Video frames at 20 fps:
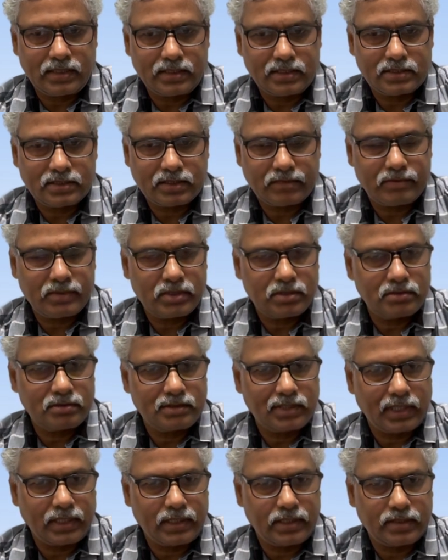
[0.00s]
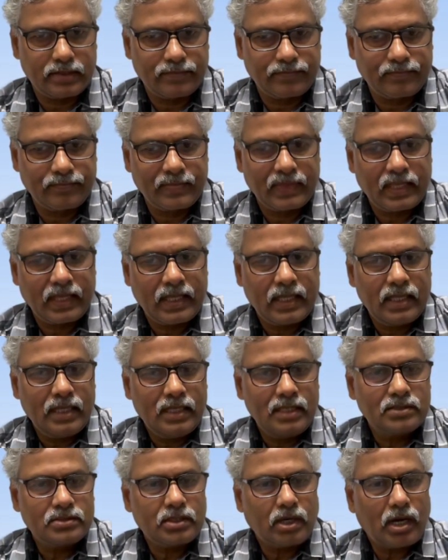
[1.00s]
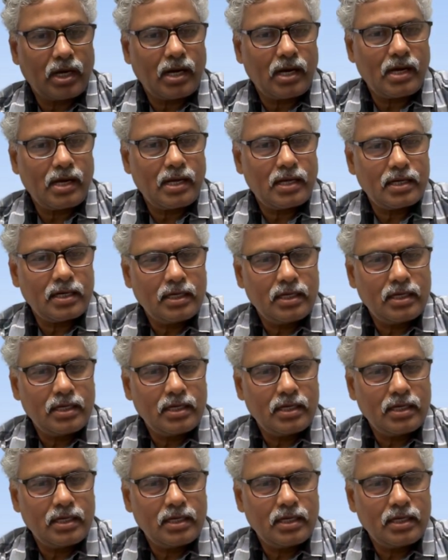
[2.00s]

7 to 8. So